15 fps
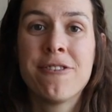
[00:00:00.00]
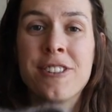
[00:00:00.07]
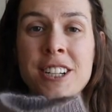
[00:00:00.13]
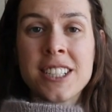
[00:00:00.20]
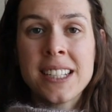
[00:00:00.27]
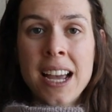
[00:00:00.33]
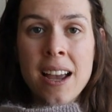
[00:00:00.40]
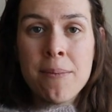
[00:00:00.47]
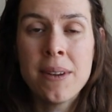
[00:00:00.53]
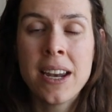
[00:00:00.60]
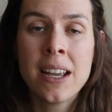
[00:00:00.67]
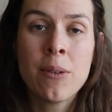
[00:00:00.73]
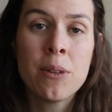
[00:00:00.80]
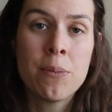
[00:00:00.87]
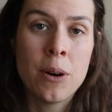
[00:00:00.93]
first time
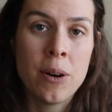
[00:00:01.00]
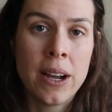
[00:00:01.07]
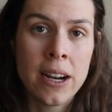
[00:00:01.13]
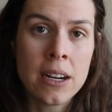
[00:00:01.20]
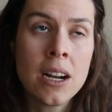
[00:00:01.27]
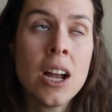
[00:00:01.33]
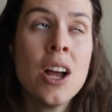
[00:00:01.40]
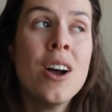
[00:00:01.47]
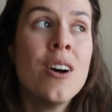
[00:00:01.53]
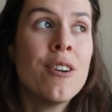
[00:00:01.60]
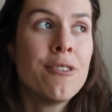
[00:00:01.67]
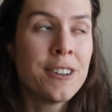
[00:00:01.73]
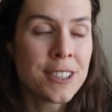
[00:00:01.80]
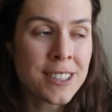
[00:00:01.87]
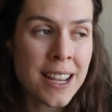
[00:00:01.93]
knitting with mohair,
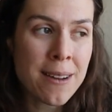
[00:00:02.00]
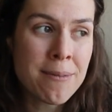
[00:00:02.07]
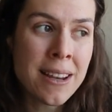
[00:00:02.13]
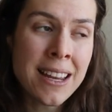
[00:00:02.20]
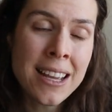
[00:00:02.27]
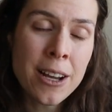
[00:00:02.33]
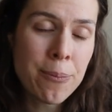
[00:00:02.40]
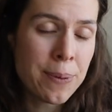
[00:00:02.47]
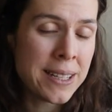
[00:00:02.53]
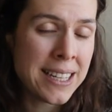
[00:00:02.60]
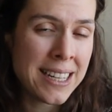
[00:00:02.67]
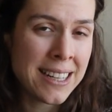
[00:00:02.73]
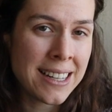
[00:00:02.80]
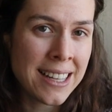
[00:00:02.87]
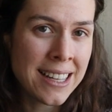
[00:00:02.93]
first time knitting a
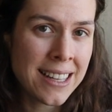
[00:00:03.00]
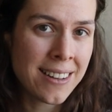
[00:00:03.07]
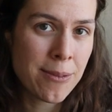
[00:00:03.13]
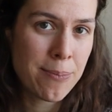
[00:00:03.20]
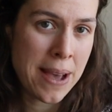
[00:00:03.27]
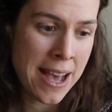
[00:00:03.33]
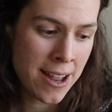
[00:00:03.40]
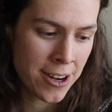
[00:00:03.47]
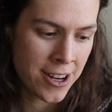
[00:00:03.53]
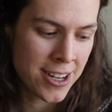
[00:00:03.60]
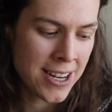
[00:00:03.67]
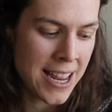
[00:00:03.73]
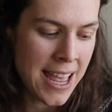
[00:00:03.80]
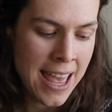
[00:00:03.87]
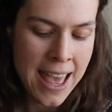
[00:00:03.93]
petite knit
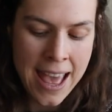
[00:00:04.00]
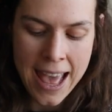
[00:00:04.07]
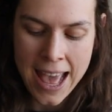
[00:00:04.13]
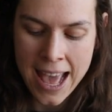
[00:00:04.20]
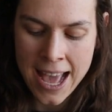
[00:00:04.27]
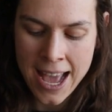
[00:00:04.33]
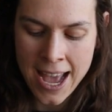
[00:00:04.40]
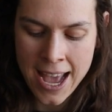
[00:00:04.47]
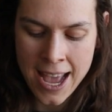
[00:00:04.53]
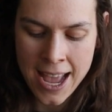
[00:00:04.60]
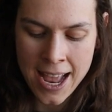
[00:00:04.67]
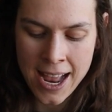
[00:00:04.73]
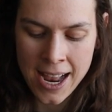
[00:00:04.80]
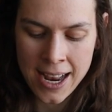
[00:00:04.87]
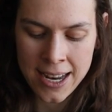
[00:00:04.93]
pattern,
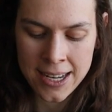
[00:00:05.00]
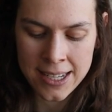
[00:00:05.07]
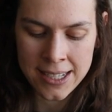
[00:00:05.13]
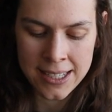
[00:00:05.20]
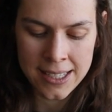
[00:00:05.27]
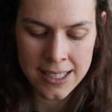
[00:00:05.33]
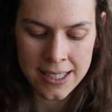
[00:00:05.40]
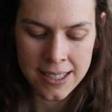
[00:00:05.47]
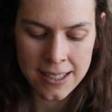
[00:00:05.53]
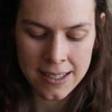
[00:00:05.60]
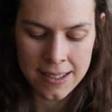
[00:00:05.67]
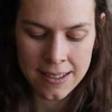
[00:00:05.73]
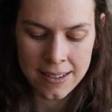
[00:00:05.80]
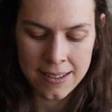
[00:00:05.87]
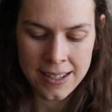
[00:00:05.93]
and
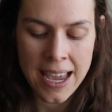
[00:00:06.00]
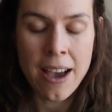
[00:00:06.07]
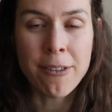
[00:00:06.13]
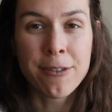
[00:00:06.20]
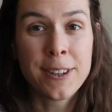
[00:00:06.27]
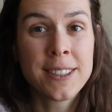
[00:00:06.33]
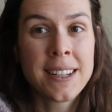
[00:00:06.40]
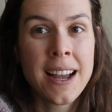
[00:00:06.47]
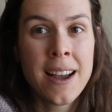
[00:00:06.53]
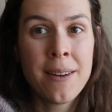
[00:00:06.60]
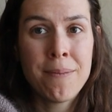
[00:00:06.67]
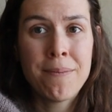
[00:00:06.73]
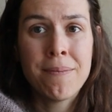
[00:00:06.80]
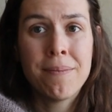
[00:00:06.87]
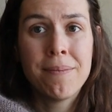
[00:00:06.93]
yeah, first
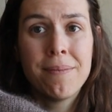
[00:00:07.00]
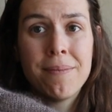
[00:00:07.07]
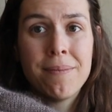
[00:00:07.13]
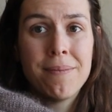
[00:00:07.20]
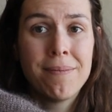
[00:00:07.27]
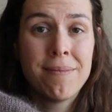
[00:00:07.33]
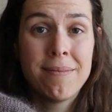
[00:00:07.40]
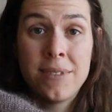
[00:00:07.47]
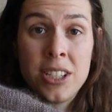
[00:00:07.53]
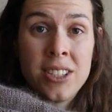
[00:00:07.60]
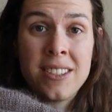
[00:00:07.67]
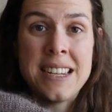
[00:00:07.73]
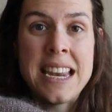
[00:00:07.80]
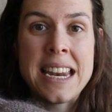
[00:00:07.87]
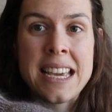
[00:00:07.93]
time
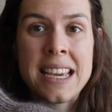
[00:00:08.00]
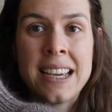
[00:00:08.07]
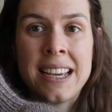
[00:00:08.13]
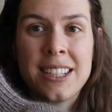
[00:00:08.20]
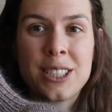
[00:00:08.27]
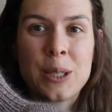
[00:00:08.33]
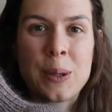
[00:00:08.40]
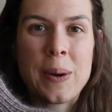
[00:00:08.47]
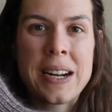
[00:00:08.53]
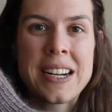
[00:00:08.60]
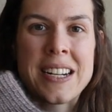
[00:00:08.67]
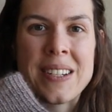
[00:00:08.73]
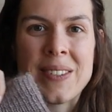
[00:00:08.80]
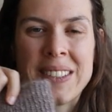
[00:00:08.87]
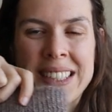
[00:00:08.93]
just knitting a
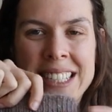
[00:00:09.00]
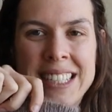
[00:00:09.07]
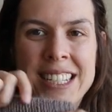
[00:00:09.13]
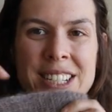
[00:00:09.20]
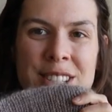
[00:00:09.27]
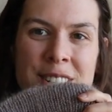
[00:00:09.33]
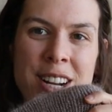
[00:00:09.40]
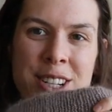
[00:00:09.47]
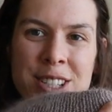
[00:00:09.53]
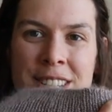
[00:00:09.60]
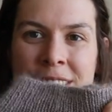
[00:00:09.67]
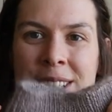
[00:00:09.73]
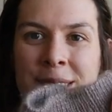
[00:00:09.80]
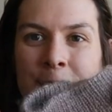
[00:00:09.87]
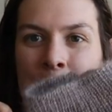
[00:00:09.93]
sweater with this
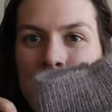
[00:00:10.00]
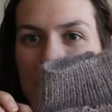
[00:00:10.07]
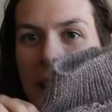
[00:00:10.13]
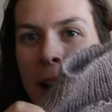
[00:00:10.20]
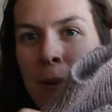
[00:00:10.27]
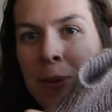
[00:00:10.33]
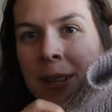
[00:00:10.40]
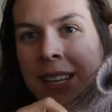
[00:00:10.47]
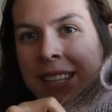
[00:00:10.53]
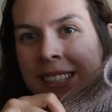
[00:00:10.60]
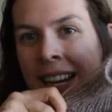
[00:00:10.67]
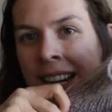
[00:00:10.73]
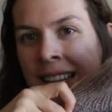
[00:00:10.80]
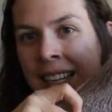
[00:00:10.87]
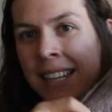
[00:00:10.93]
construction. So I'm really
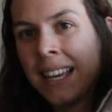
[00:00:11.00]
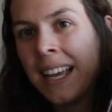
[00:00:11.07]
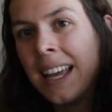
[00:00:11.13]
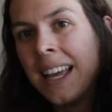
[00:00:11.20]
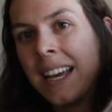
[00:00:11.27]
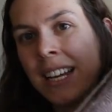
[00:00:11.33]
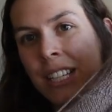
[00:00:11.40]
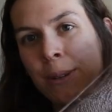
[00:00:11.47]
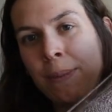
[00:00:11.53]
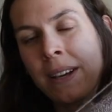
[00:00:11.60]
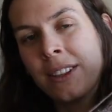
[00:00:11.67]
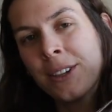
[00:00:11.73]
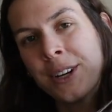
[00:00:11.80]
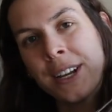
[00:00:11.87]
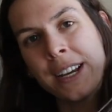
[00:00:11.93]
excited. It's a
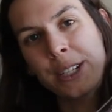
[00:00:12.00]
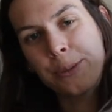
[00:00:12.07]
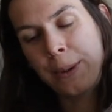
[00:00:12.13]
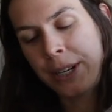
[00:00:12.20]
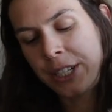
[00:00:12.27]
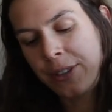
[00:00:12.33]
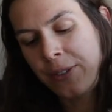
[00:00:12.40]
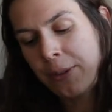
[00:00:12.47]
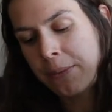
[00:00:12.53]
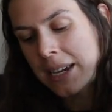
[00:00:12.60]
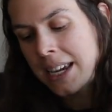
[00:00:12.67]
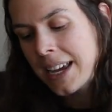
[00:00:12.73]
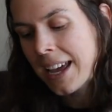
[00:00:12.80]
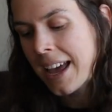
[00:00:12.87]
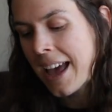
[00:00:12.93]
big learning experience for me,
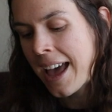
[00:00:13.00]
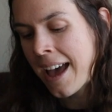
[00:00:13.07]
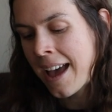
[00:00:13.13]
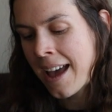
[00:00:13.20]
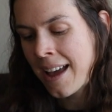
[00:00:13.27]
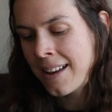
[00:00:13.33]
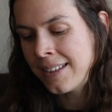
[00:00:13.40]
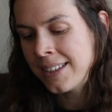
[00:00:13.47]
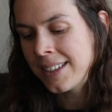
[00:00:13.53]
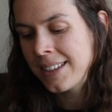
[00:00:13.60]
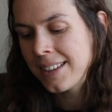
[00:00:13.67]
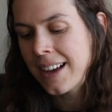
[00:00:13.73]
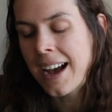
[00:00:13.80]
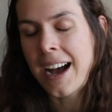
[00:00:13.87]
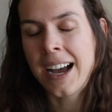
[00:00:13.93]
and
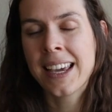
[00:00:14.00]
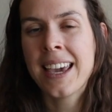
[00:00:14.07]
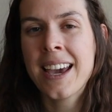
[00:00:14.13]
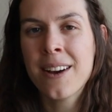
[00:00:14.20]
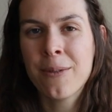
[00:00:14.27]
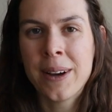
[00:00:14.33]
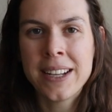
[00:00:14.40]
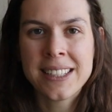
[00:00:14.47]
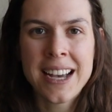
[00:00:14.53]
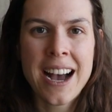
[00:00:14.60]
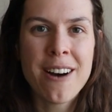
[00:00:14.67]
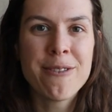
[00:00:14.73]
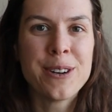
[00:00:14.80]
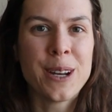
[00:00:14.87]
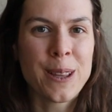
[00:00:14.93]
I can't wait to
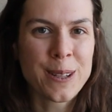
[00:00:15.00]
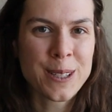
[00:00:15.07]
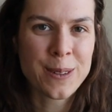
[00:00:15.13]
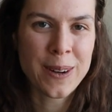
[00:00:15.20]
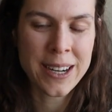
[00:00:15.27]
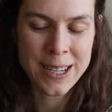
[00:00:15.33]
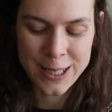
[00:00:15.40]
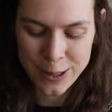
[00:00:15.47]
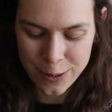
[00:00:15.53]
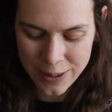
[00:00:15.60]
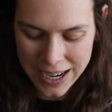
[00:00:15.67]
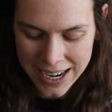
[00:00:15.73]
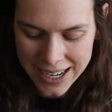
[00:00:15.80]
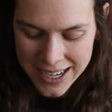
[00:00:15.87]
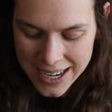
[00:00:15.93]
have another sweater to
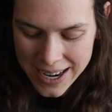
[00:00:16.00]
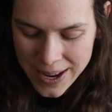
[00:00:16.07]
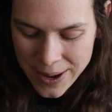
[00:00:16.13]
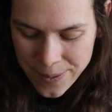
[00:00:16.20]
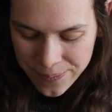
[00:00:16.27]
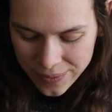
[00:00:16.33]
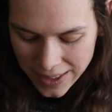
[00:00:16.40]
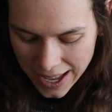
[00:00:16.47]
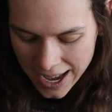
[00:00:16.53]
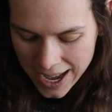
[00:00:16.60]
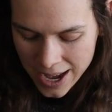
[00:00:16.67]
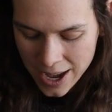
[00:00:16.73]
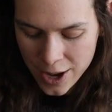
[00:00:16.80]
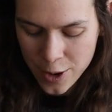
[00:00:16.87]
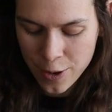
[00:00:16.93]
wear.
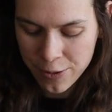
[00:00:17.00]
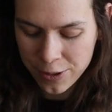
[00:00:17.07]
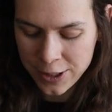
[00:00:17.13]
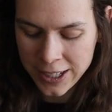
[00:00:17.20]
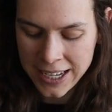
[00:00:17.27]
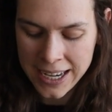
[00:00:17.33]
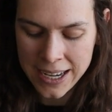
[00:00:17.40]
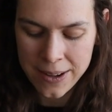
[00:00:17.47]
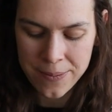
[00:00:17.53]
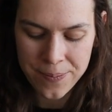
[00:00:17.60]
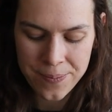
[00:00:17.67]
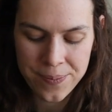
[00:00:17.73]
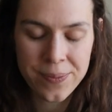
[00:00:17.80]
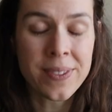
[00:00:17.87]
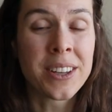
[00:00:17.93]
Uh, hopefully
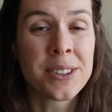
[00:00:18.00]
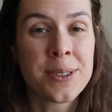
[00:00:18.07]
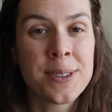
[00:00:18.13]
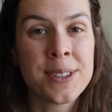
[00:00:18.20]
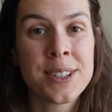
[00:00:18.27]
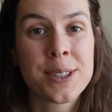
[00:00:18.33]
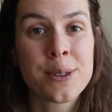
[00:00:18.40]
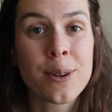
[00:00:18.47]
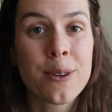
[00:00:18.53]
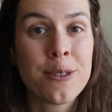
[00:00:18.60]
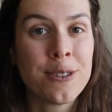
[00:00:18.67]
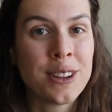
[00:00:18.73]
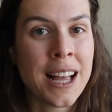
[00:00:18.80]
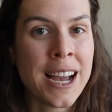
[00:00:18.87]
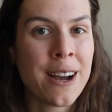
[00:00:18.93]
this will just
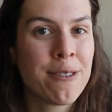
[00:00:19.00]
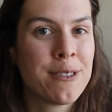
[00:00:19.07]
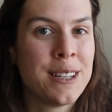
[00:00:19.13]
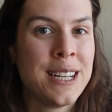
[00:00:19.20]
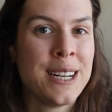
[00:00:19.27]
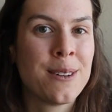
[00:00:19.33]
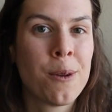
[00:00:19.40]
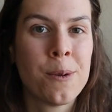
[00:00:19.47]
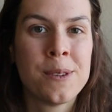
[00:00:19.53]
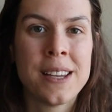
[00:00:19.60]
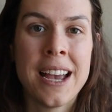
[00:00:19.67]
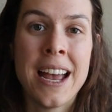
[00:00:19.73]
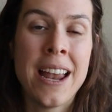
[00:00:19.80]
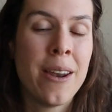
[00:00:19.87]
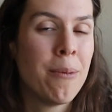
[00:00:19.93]
fly off the needles
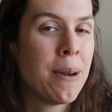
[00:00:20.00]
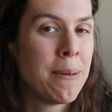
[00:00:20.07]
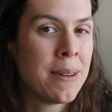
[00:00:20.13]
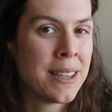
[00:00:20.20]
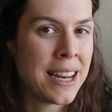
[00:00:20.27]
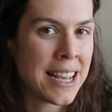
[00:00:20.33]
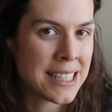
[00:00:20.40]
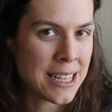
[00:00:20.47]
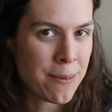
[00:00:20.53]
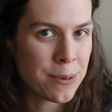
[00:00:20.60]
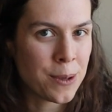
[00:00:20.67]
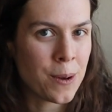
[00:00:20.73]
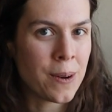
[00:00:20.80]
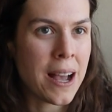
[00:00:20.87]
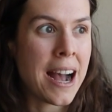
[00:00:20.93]
and maybe in the next
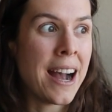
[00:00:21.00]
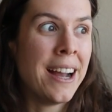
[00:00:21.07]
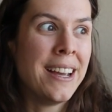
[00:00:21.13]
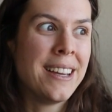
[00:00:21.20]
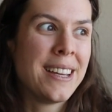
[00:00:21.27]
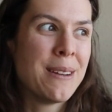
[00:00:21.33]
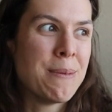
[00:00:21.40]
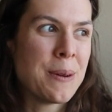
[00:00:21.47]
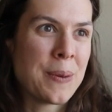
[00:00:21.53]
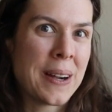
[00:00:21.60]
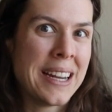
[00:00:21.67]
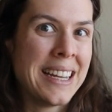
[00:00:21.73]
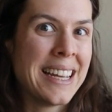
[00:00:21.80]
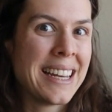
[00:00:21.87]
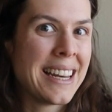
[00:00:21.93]
episode I can be
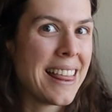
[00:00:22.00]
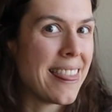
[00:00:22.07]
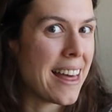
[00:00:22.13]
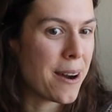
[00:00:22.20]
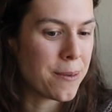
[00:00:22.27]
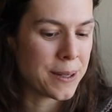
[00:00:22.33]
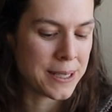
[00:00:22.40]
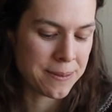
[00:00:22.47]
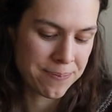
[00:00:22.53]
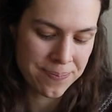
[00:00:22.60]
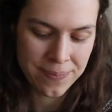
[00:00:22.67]
wearing it in that one.